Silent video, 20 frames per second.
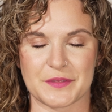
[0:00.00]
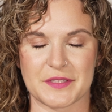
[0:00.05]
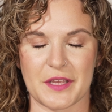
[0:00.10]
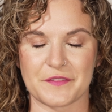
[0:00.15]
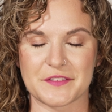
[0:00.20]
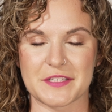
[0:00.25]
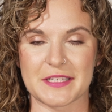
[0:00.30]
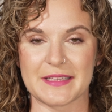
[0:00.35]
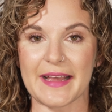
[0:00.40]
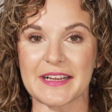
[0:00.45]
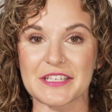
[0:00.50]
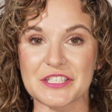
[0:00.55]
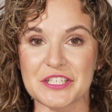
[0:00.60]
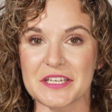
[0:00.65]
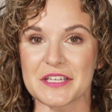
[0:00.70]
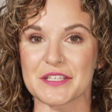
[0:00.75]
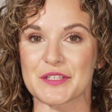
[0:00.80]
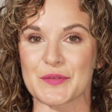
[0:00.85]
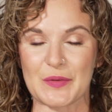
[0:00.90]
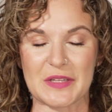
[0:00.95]

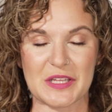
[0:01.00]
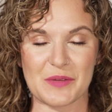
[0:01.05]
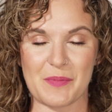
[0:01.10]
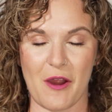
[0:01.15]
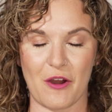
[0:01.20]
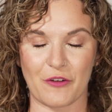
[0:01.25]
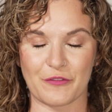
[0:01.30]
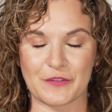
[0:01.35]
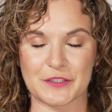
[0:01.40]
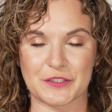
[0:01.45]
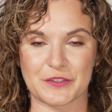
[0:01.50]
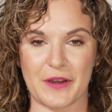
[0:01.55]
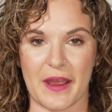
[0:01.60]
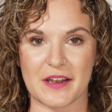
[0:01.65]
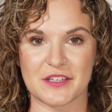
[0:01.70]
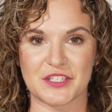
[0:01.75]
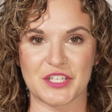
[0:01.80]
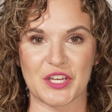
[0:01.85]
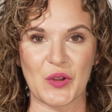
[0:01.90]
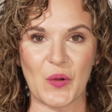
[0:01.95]
self-selection is a really powerful
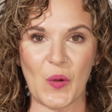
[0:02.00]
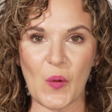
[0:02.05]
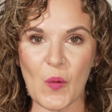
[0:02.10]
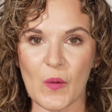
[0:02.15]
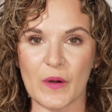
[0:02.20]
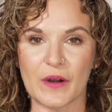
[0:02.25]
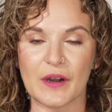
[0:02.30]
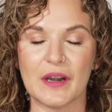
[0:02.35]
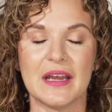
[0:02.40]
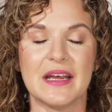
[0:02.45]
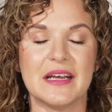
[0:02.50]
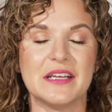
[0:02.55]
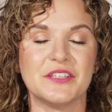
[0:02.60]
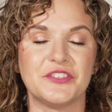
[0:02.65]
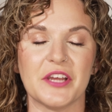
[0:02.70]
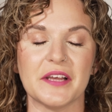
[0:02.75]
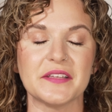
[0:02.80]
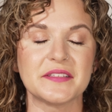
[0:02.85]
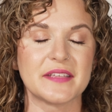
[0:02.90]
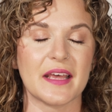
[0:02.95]
strategy, or
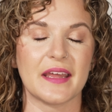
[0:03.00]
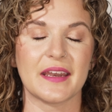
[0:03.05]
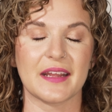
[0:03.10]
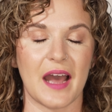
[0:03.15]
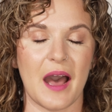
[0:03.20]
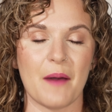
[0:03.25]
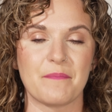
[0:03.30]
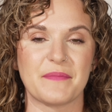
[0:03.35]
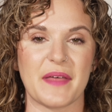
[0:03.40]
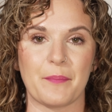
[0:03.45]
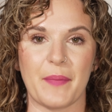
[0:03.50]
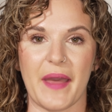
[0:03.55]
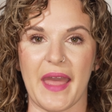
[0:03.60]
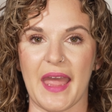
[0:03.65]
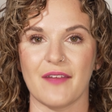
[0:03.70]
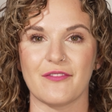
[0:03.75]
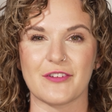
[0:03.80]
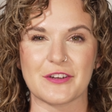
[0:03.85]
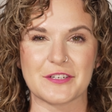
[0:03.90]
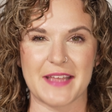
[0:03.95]
just setting up that
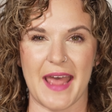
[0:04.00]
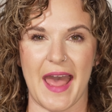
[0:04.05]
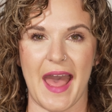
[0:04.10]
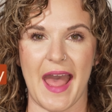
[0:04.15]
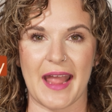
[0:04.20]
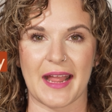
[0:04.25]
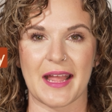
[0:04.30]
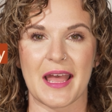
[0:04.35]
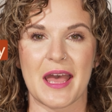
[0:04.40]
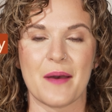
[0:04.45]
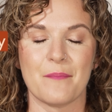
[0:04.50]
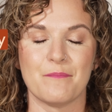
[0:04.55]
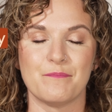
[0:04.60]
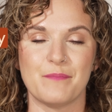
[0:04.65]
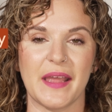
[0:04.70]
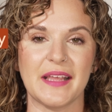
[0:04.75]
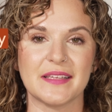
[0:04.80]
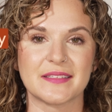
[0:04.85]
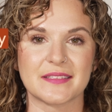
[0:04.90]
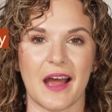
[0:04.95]
behavior tag
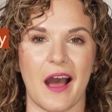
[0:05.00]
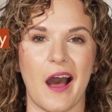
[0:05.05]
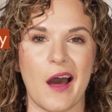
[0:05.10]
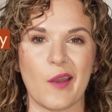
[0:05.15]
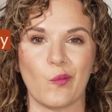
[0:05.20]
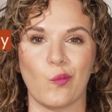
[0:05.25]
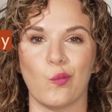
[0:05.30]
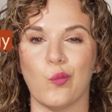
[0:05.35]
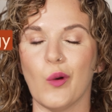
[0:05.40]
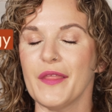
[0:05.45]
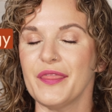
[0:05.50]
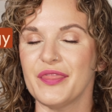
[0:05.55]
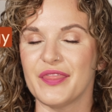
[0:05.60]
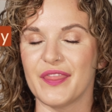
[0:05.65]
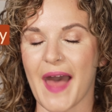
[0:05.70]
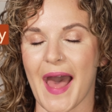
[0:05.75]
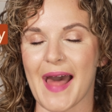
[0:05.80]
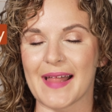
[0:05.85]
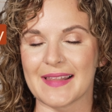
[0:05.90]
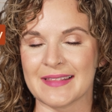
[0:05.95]
based on what
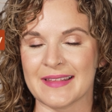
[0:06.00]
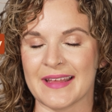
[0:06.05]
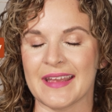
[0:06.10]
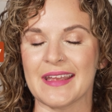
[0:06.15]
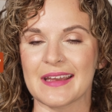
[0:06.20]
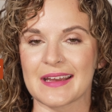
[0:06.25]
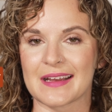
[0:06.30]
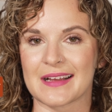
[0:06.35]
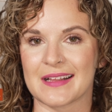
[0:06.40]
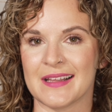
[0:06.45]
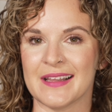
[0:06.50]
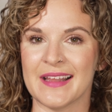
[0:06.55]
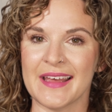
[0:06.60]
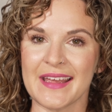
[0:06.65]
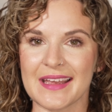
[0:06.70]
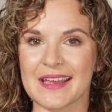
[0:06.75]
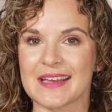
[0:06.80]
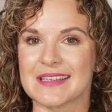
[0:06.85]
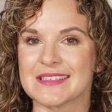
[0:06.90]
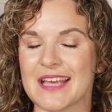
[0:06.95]
that link
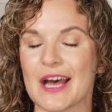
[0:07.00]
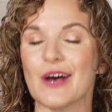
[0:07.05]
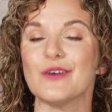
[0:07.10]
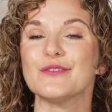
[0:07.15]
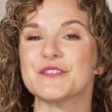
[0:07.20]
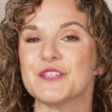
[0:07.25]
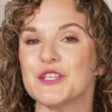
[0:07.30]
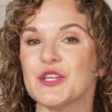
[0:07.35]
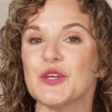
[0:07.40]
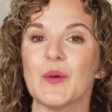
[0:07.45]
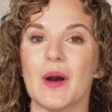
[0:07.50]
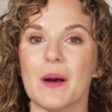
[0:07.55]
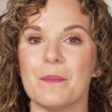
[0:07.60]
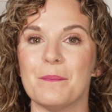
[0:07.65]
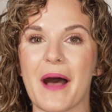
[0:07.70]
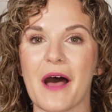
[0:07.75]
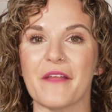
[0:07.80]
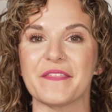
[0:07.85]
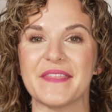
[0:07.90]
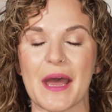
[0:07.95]
click tells you
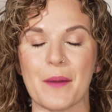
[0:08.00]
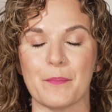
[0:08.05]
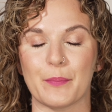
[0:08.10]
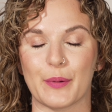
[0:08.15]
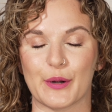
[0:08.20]
about that